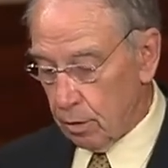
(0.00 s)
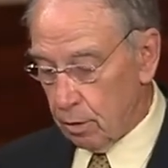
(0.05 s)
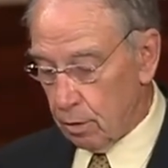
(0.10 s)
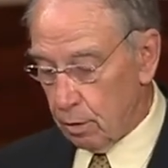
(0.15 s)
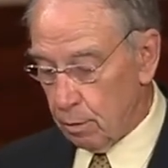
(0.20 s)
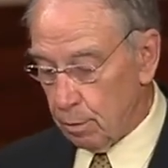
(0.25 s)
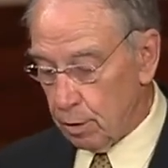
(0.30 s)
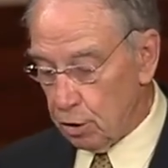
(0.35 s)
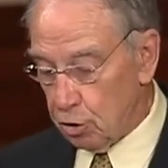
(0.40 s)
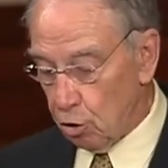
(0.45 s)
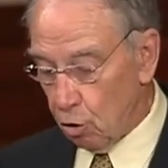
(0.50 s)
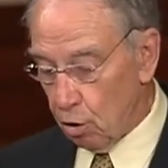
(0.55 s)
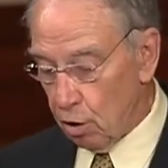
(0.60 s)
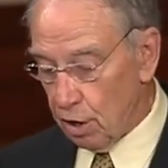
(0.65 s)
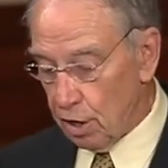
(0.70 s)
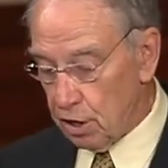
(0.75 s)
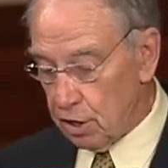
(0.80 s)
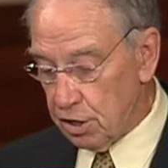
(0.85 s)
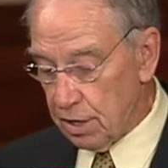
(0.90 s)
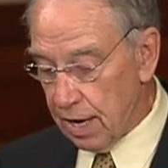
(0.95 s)
The
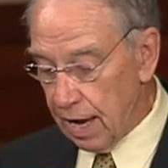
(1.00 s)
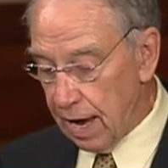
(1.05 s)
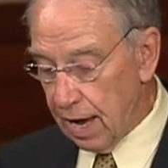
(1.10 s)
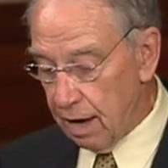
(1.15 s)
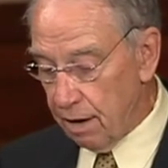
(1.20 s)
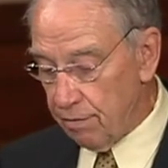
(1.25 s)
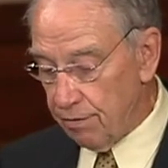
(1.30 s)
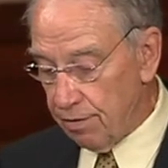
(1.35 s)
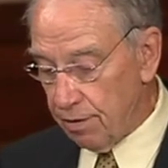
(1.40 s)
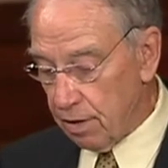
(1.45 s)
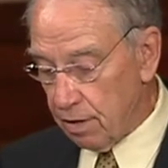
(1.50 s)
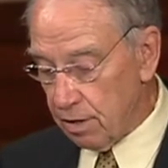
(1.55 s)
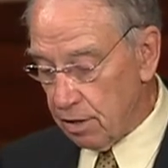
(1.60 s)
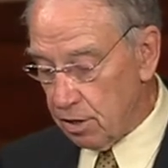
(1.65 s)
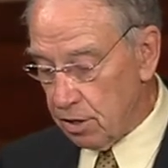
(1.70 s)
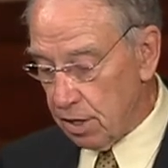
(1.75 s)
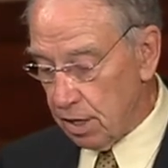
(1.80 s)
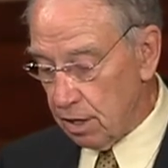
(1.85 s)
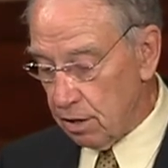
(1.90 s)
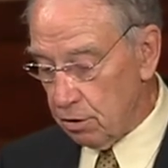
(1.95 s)
majority staff on the
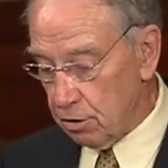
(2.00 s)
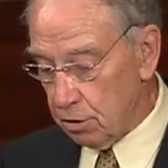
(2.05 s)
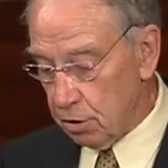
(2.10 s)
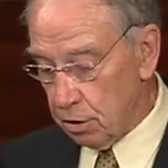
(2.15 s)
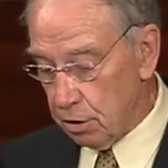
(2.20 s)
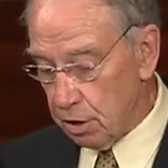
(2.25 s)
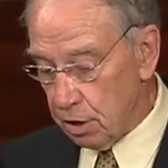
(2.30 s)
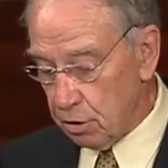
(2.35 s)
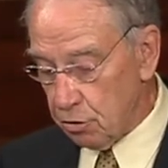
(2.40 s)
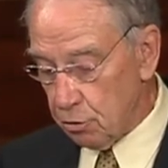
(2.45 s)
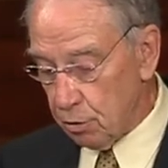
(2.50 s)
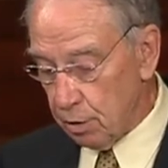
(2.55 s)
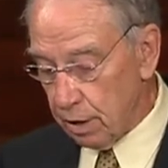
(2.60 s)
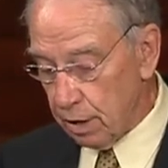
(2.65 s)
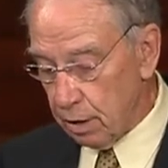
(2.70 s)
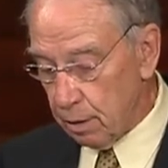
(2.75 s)
Senate Judiciary